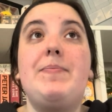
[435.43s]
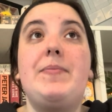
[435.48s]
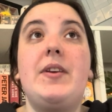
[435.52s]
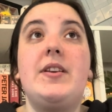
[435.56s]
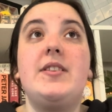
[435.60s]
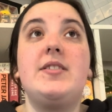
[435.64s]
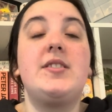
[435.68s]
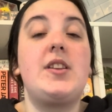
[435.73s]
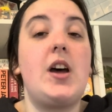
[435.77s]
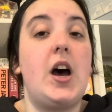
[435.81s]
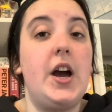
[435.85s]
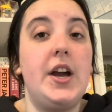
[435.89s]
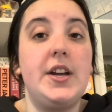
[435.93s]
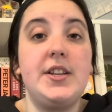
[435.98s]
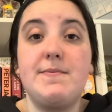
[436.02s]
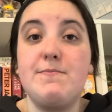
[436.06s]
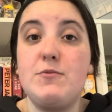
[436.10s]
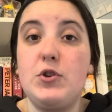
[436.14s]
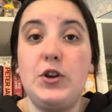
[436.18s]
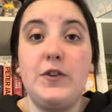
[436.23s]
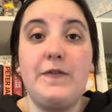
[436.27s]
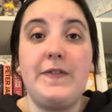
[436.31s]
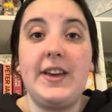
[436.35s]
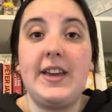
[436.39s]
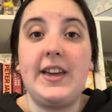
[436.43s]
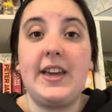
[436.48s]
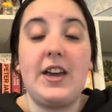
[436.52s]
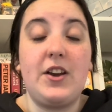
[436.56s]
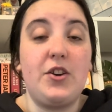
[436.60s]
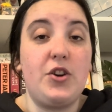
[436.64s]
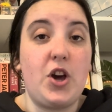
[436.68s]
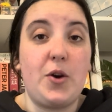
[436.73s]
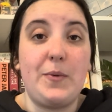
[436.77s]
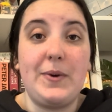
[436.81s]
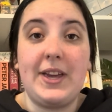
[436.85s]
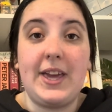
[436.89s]
started moving and
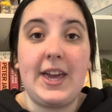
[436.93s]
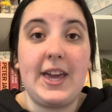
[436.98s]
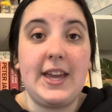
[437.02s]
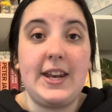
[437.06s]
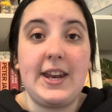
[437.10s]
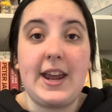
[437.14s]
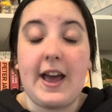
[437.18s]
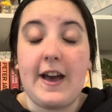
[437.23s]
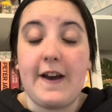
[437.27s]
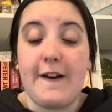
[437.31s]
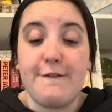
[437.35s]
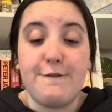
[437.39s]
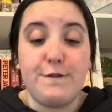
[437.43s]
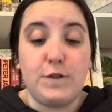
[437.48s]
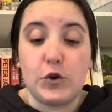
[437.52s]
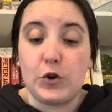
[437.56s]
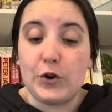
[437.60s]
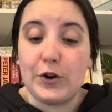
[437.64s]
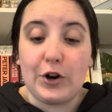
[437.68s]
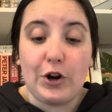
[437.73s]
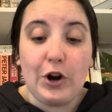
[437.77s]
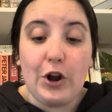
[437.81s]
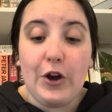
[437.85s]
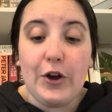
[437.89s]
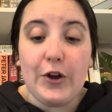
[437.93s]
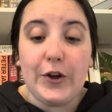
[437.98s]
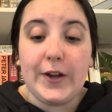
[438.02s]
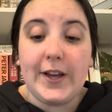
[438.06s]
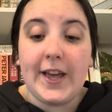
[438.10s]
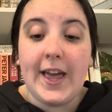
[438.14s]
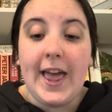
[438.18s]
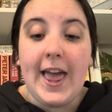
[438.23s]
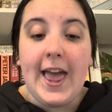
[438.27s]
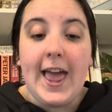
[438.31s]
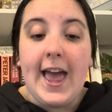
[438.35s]
going in at 4 o'clock.